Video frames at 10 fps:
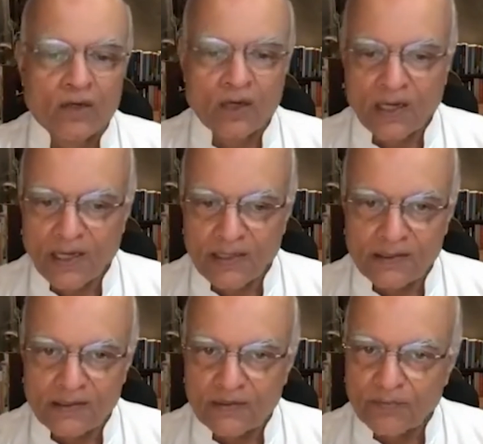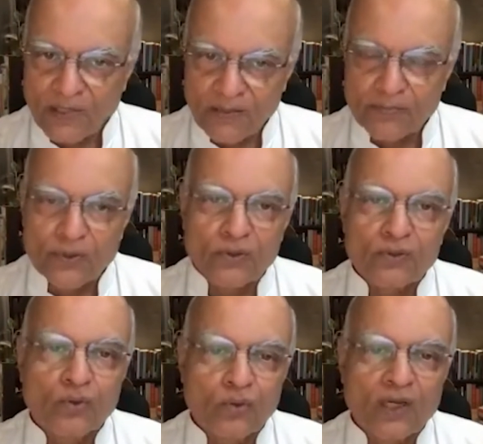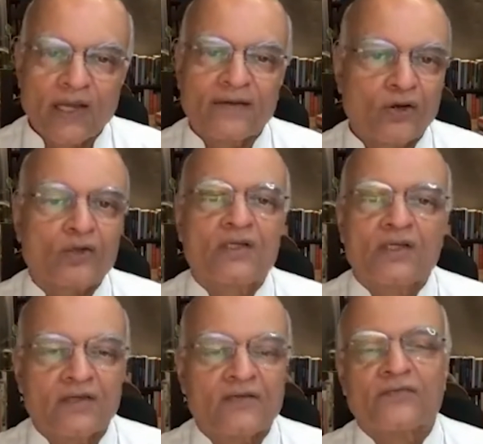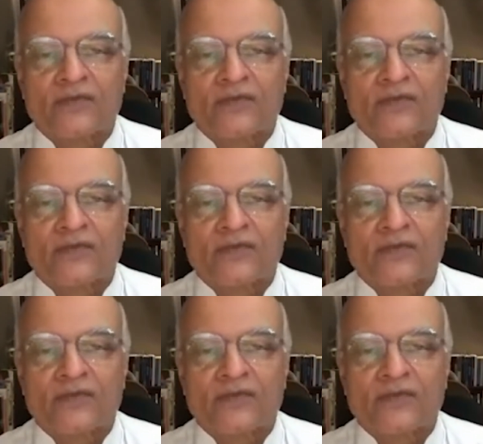and people who cannot live,